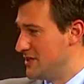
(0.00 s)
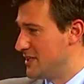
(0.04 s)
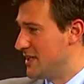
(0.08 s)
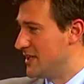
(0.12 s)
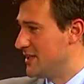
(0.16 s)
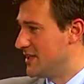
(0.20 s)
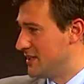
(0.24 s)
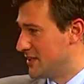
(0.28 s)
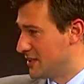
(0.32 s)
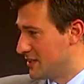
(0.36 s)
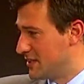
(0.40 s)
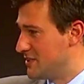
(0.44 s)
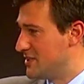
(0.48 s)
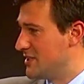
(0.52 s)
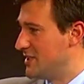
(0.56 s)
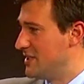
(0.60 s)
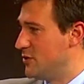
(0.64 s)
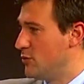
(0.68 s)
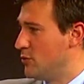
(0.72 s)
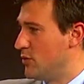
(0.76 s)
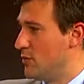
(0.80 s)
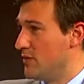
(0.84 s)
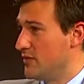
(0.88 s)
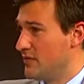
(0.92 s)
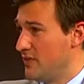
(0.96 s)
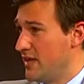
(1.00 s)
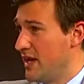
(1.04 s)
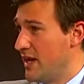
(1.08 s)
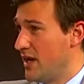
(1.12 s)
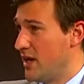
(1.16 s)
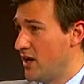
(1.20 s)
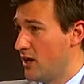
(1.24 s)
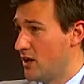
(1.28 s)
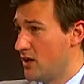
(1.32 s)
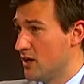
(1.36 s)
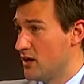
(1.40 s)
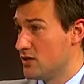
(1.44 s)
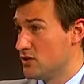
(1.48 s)
on the continuum of
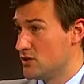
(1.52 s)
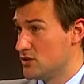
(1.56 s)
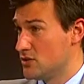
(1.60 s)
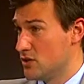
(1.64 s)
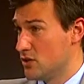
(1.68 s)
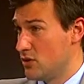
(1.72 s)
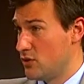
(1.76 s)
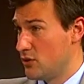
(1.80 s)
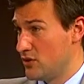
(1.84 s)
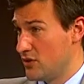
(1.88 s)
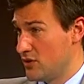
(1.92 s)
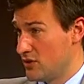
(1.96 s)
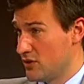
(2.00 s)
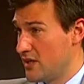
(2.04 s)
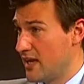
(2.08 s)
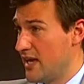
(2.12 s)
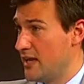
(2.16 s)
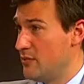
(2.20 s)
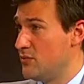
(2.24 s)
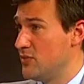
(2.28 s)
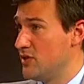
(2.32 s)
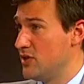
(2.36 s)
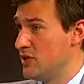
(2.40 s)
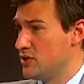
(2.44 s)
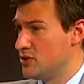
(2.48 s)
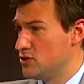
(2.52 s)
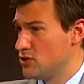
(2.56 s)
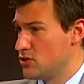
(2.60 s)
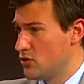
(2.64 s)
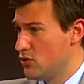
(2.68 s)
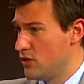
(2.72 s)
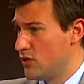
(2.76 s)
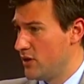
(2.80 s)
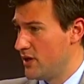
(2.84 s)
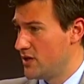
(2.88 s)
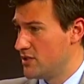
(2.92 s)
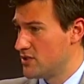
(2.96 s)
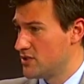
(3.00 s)
care, and so there can be a
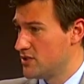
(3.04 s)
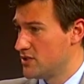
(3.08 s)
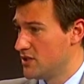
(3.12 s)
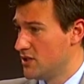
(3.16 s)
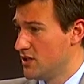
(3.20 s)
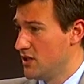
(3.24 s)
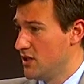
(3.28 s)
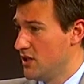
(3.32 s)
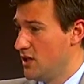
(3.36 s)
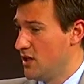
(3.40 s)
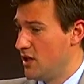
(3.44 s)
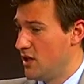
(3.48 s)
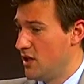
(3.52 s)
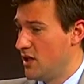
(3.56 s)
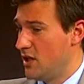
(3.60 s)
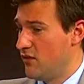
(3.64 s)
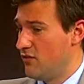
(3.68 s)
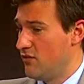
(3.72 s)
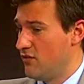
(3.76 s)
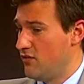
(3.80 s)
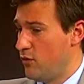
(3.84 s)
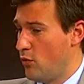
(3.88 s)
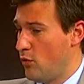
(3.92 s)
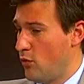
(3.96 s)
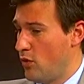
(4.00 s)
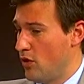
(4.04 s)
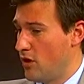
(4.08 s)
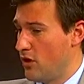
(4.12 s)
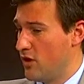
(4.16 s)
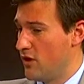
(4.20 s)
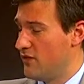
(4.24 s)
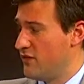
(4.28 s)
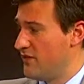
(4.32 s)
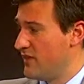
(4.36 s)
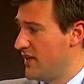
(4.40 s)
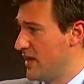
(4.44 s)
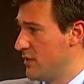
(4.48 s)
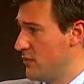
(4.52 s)
choice for
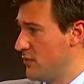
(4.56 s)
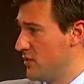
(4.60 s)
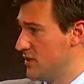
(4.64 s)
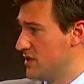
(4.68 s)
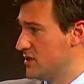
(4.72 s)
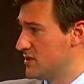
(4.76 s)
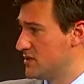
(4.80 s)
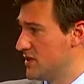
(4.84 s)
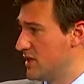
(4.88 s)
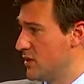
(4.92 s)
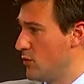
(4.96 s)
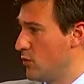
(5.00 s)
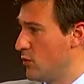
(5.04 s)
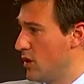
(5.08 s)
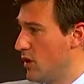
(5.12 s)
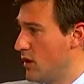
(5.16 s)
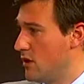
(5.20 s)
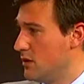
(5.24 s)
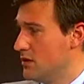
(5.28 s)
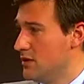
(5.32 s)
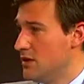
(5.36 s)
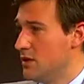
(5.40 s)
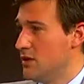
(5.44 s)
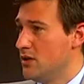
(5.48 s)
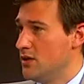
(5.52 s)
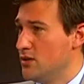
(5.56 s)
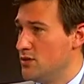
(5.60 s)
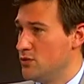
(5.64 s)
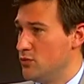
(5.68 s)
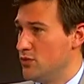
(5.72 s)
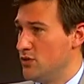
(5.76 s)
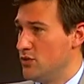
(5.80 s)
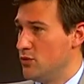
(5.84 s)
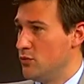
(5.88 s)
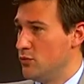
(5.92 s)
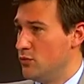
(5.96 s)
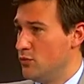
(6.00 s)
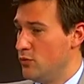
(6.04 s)
a family to say, well, do
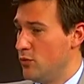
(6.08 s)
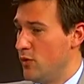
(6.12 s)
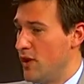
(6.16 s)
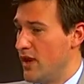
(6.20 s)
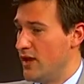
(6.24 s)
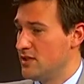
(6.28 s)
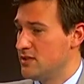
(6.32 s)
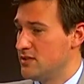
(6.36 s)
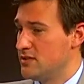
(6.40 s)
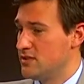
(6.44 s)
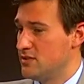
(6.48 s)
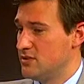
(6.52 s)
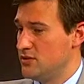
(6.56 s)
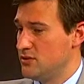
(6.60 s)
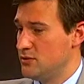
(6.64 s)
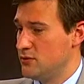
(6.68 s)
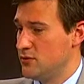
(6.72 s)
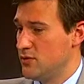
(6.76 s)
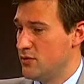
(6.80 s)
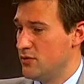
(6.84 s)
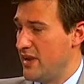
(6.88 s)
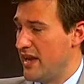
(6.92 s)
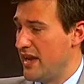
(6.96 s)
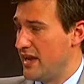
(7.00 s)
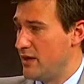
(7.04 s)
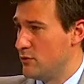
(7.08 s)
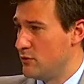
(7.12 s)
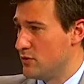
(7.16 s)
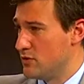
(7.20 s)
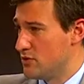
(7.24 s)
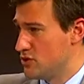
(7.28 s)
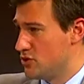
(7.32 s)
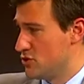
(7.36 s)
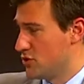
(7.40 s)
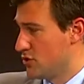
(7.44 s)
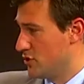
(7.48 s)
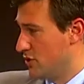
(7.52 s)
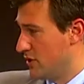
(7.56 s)
we want to remain with
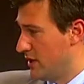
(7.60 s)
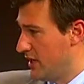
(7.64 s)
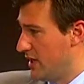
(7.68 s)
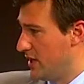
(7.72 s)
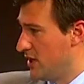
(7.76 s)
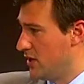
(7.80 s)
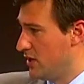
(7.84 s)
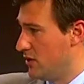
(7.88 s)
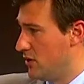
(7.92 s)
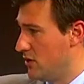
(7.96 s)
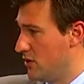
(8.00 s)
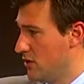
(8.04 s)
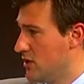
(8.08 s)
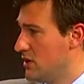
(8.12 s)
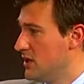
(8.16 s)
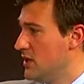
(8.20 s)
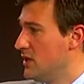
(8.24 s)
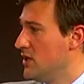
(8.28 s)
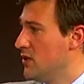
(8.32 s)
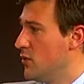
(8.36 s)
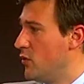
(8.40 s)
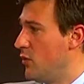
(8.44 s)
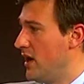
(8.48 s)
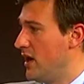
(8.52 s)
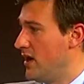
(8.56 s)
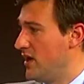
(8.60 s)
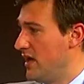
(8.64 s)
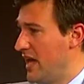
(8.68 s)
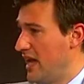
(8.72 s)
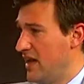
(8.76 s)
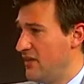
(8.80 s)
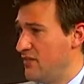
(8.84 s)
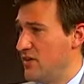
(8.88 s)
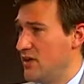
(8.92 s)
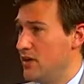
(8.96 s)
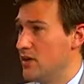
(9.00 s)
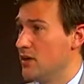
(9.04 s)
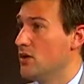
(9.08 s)
Sugar Hill while
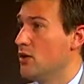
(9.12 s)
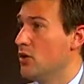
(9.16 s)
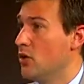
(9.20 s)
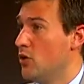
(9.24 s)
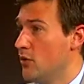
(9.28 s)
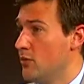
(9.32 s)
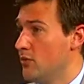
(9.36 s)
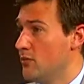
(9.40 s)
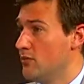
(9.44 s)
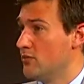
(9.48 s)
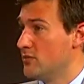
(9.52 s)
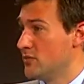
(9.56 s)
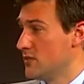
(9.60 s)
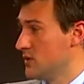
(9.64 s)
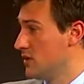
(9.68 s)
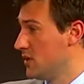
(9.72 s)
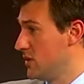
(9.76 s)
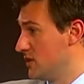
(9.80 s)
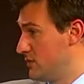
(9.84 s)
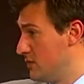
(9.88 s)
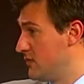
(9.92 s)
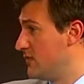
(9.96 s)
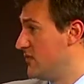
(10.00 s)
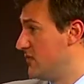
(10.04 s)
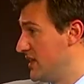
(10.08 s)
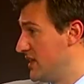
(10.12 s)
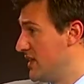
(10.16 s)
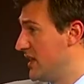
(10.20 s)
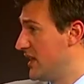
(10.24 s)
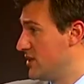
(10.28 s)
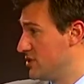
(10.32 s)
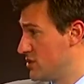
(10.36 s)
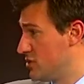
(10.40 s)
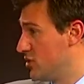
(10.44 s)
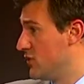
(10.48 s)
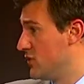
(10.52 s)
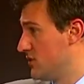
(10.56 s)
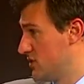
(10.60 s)
having home VNA
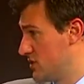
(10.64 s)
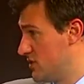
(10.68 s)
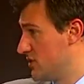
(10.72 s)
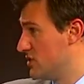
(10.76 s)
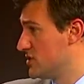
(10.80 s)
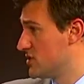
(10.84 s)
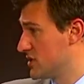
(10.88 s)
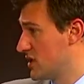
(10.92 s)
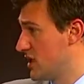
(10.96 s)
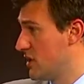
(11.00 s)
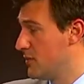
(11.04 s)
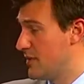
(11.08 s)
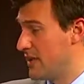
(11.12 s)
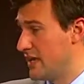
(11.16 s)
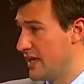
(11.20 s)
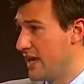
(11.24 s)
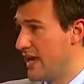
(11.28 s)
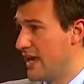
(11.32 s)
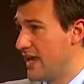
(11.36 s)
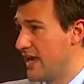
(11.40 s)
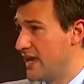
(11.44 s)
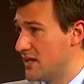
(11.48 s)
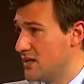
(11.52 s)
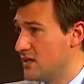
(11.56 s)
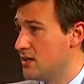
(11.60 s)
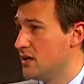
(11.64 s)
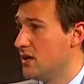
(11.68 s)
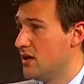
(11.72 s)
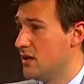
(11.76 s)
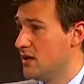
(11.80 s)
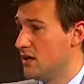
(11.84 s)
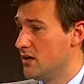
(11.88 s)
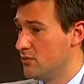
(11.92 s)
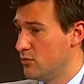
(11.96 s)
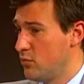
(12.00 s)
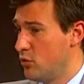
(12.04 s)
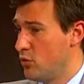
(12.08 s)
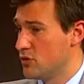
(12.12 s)
services coming in,
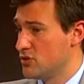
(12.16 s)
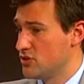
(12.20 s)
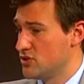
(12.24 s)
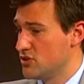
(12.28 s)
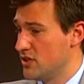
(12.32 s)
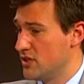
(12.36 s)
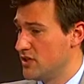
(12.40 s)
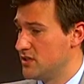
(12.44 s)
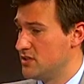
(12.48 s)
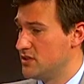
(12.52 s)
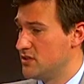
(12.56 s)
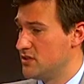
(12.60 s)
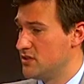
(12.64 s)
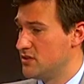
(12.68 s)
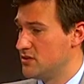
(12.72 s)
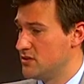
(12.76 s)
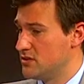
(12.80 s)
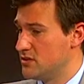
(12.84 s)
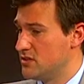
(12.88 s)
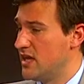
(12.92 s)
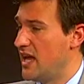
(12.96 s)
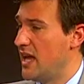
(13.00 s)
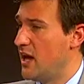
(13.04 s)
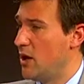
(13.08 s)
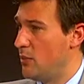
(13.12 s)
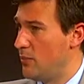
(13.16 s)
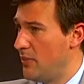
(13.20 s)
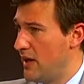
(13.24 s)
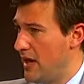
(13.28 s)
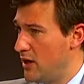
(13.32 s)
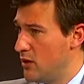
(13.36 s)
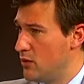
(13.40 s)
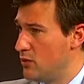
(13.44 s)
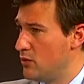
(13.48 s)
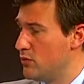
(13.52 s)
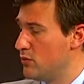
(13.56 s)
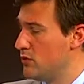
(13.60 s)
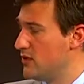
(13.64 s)
Porchlight to help
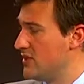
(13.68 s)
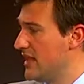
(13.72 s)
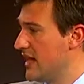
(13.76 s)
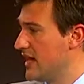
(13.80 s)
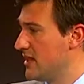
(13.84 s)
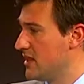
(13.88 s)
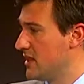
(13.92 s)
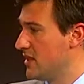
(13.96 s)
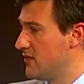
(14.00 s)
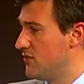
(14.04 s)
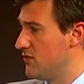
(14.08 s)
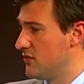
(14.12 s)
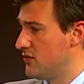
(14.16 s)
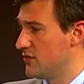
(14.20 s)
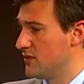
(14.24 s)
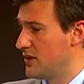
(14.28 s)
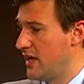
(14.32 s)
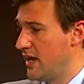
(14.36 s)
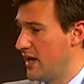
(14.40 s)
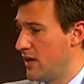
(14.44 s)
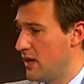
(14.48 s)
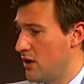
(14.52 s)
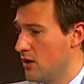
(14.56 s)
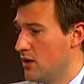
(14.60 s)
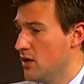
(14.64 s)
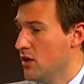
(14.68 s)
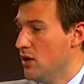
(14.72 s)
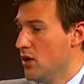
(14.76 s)
out with that level of care,